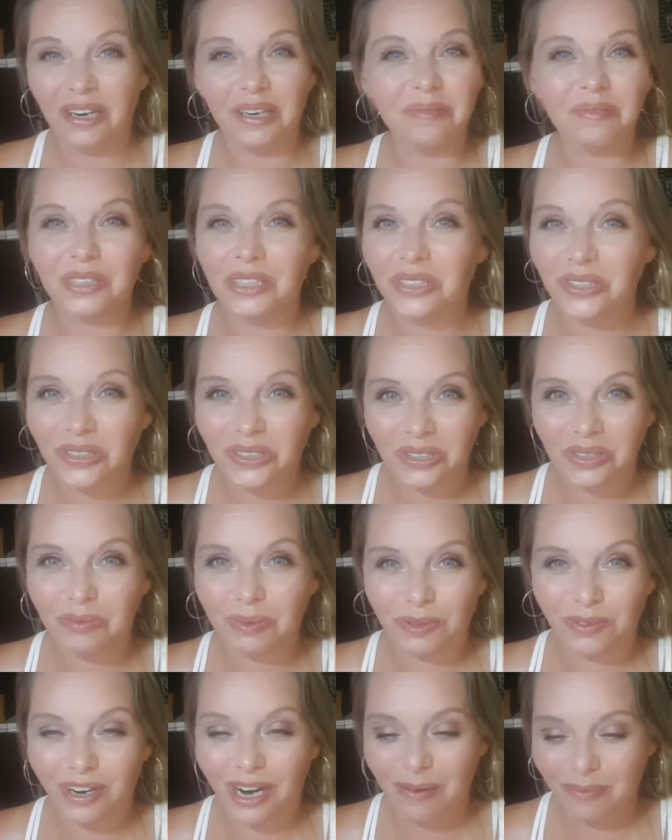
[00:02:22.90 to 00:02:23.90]
I'm just a
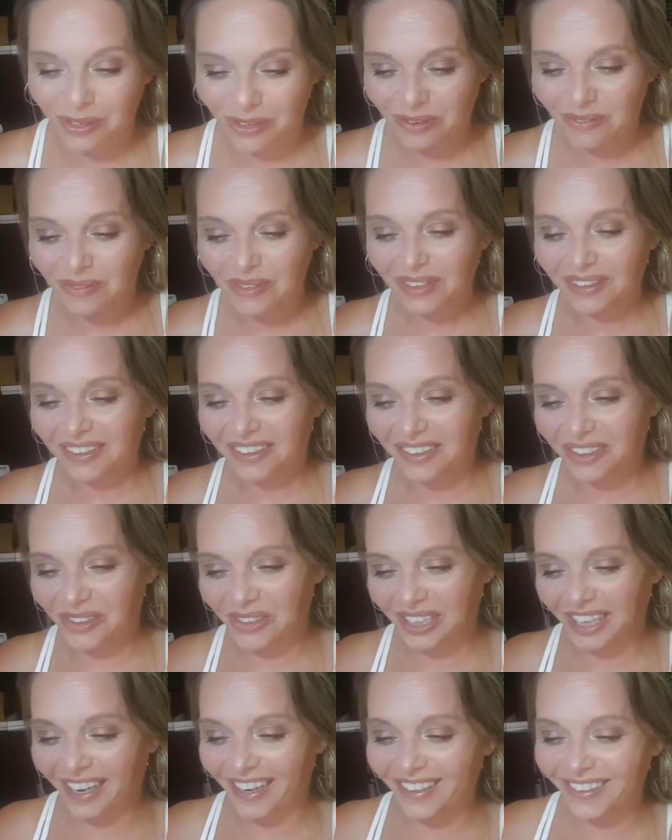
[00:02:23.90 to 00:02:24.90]
subscriber.
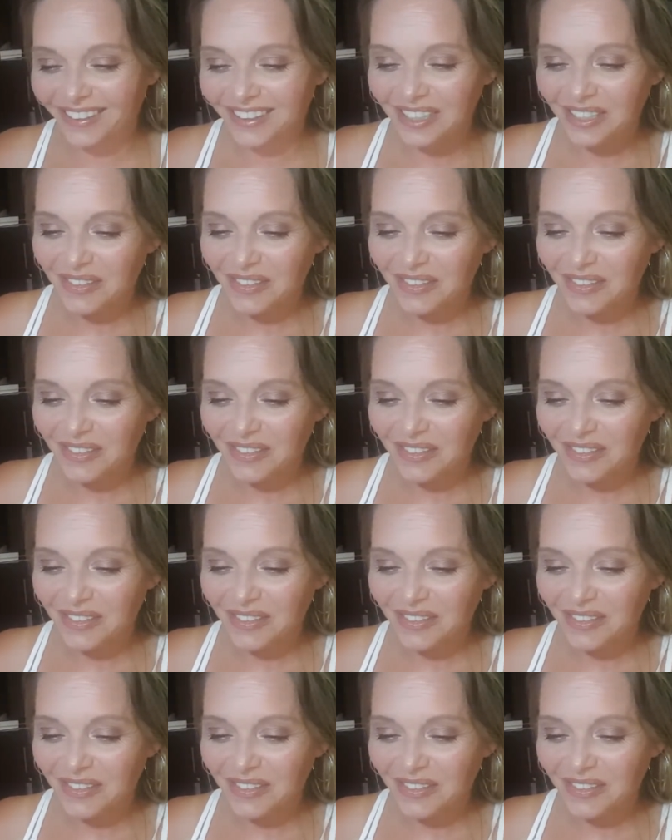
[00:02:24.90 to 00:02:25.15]
Okay?